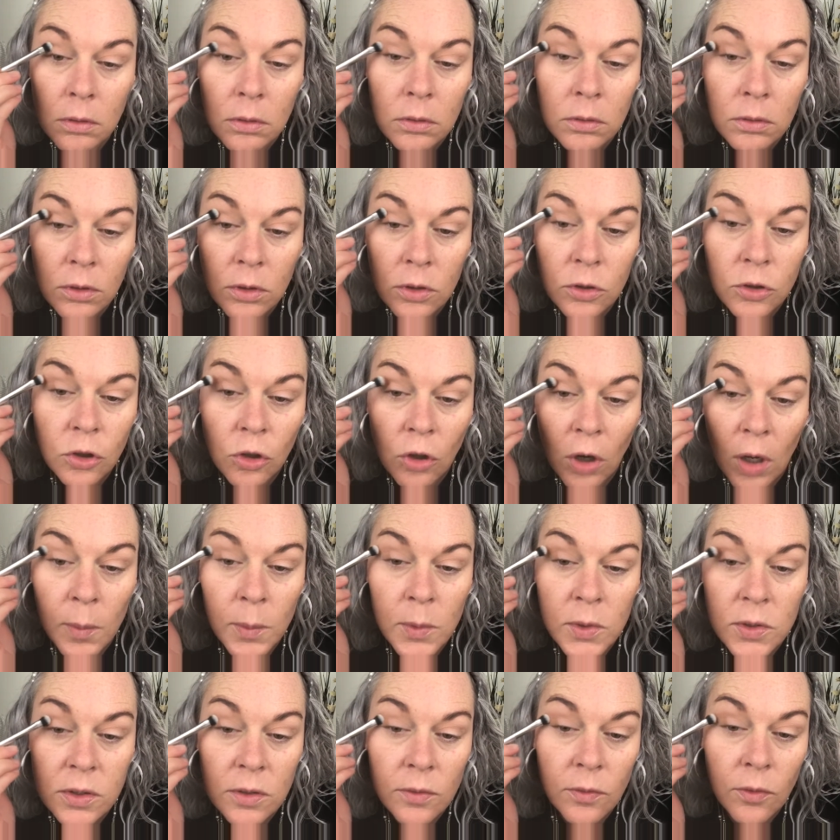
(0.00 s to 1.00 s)
the
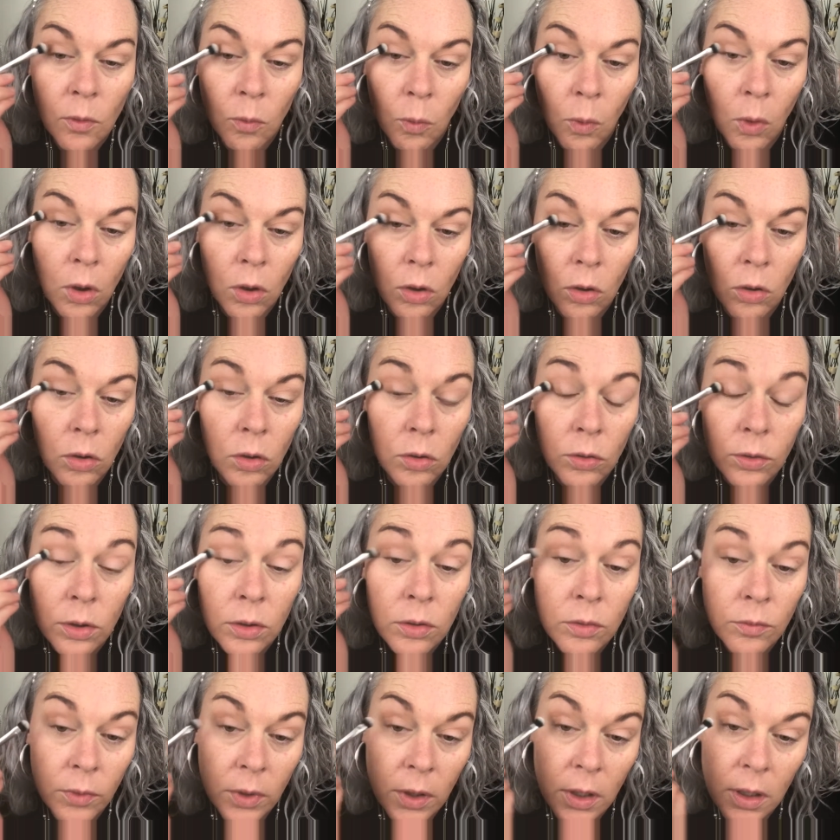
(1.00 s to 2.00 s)
troubles of the world,
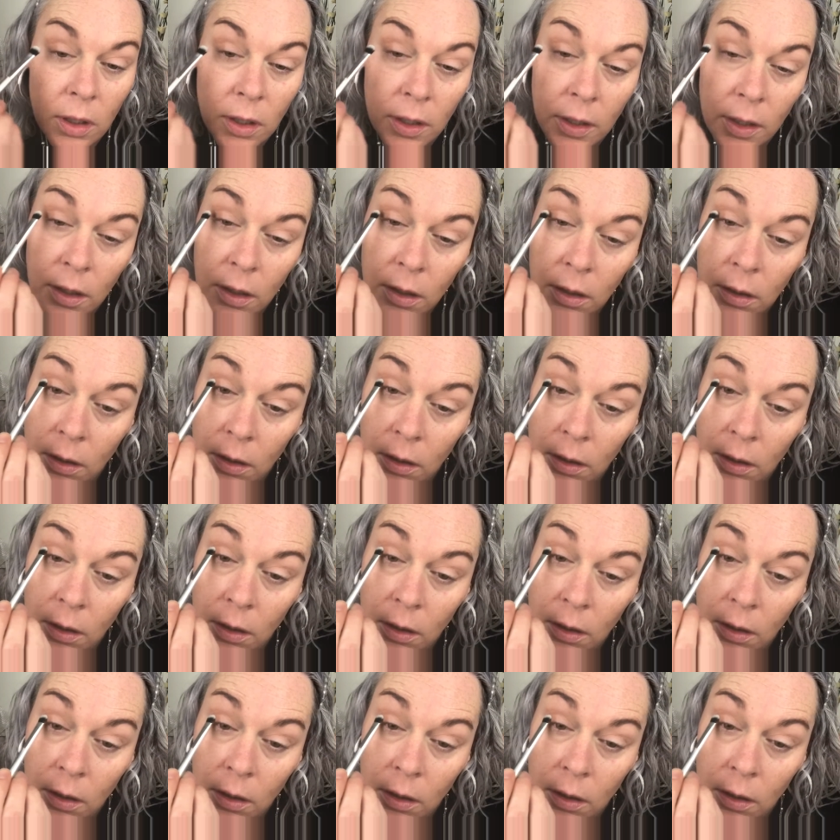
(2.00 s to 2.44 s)
really.